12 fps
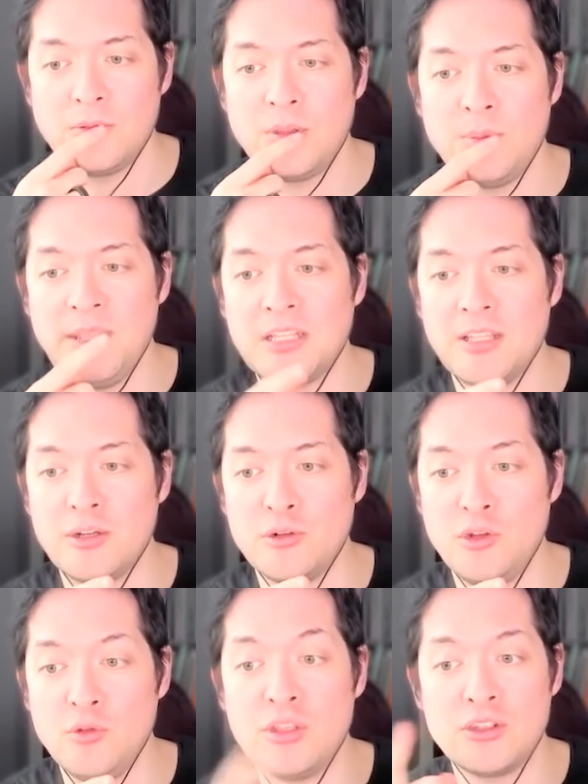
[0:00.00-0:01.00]
To be clear,
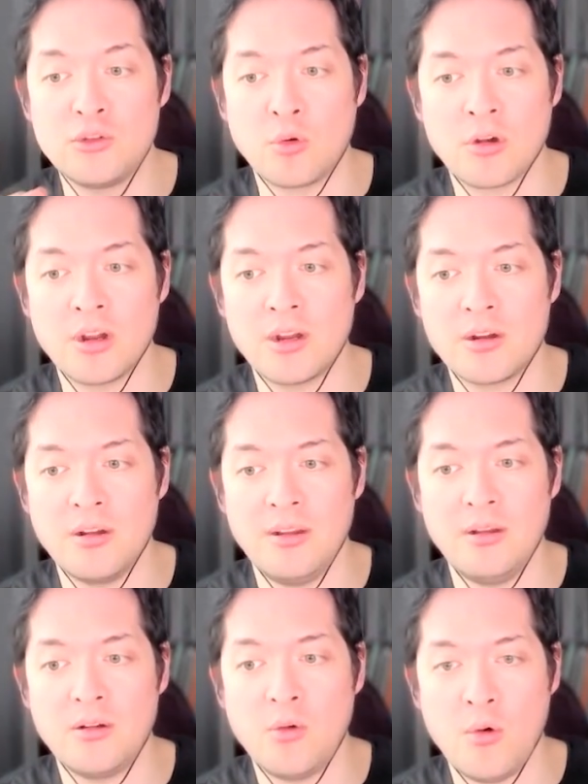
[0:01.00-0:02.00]
do the Zora
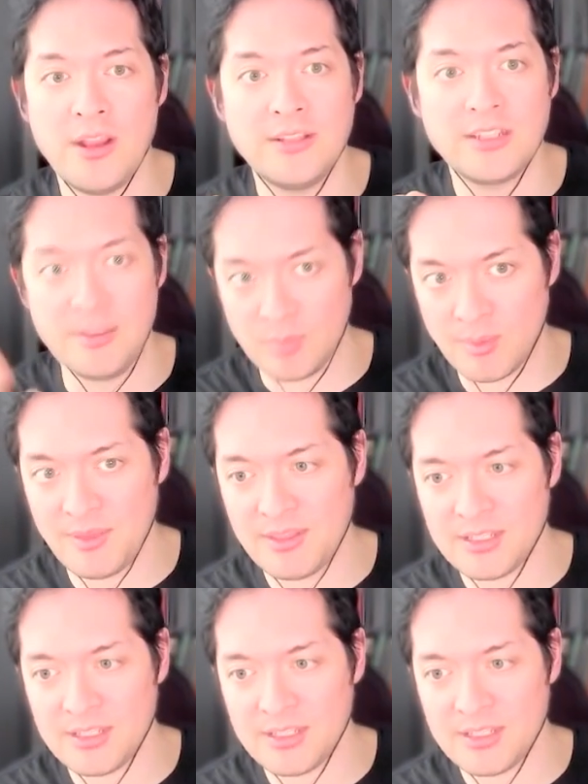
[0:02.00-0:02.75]
coins implement the